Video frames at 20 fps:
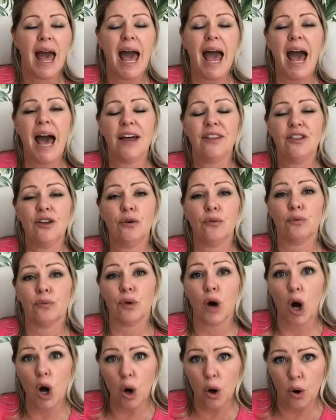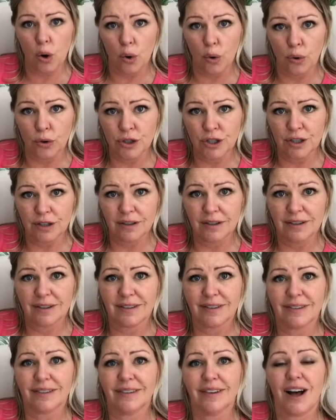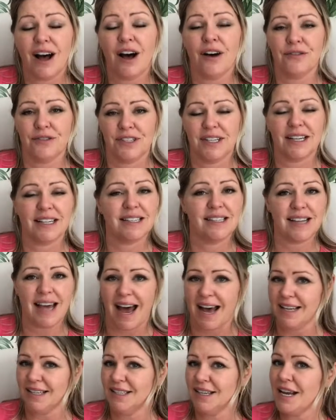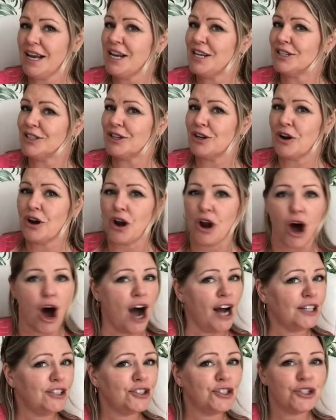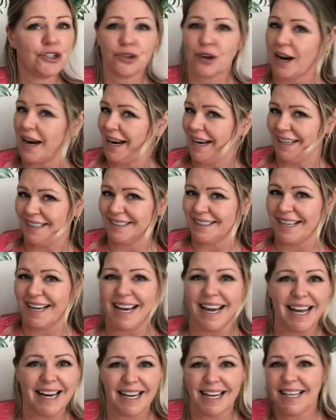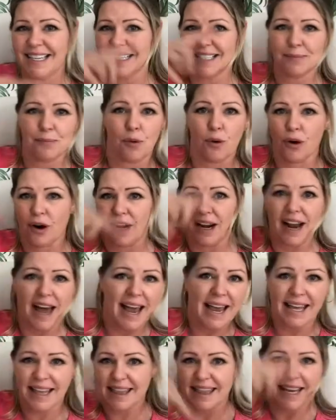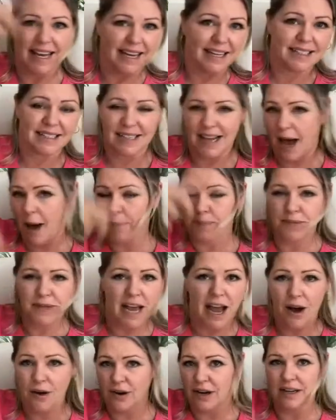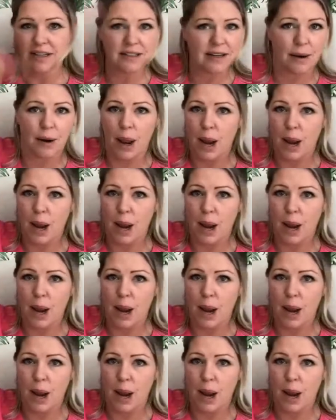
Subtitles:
And the road of success is not straight. It is more like this, up, down, and